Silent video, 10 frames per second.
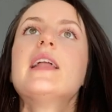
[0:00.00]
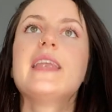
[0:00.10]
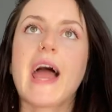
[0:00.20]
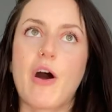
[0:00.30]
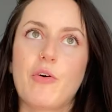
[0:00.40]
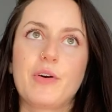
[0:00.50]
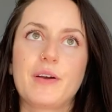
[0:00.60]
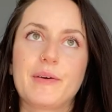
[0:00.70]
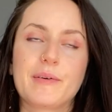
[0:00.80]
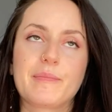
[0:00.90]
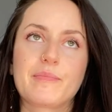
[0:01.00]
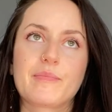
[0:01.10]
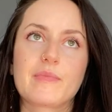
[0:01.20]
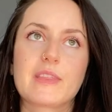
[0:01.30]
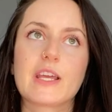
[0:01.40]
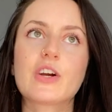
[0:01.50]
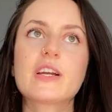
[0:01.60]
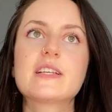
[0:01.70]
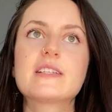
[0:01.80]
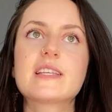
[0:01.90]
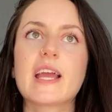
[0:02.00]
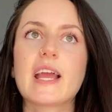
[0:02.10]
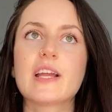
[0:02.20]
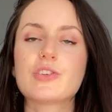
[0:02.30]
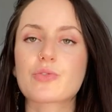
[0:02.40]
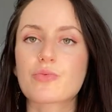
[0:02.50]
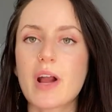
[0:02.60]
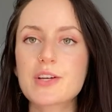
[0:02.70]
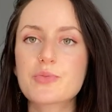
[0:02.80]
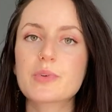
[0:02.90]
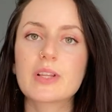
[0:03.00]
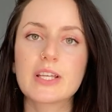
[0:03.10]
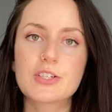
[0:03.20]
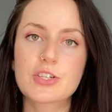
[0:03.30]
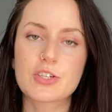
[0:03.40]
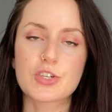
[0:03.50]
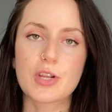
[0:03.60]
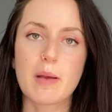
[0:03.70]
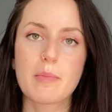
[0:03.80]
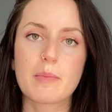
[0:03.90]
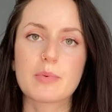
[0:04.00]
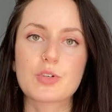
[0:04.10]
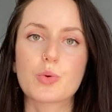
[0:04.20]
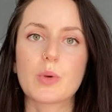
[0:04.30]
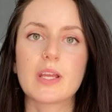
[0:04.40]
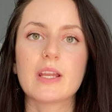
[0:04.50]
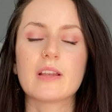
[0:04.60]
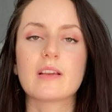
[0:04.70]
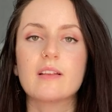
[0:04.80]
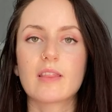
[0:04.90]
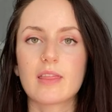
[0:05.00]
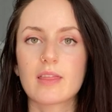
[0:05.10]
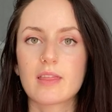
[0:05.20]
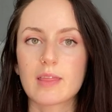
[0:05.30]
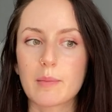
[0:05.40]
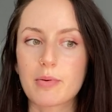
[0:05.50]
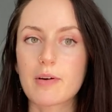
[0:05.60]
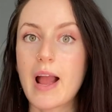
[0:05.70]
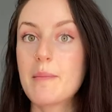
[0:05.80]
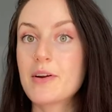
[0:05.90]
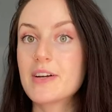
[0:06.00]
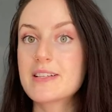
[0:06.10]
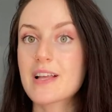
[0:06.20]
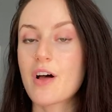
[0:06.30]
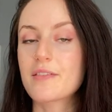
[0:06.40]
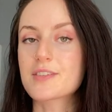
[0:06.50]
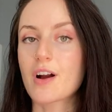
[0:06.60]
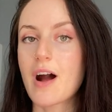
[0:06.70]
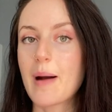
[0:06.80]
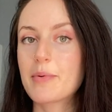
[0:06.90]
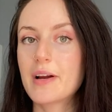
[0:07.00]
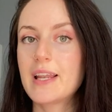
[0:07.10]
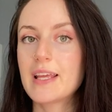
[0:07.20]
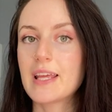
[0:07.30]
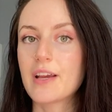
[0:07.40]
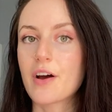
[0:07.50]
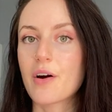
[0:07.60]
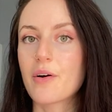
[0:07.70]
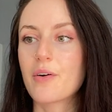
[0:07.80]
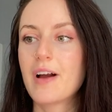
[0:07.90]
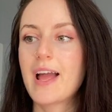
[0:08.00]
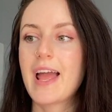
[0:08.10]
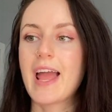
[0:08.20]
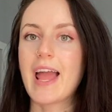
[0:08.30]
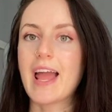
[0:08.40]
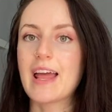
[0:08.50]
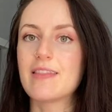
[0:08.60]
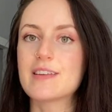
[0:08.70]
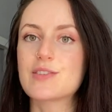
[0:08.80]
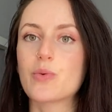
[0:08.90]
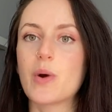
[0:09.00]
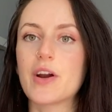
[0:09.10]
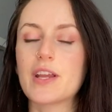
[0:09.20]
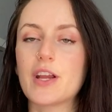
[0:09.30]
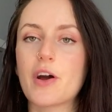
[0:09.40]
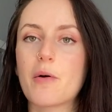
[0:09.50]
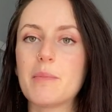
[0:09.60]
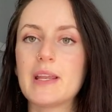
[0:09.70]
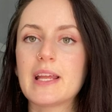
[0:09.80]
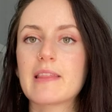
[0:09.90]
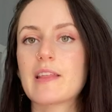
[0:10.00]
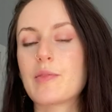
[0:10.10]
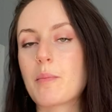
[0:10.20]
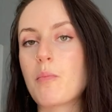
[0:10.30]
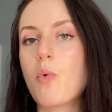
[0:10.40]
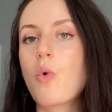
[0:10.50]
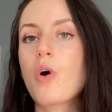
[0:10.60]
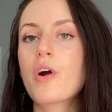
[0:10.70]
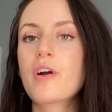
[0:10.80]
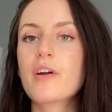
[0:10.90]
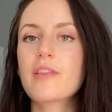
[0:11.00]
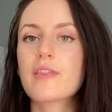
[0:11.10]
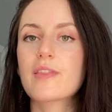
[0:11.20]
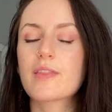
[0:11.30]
Now, there is a direct relationship between the primary selves, our operating ego, and this aware ego, meaning that the more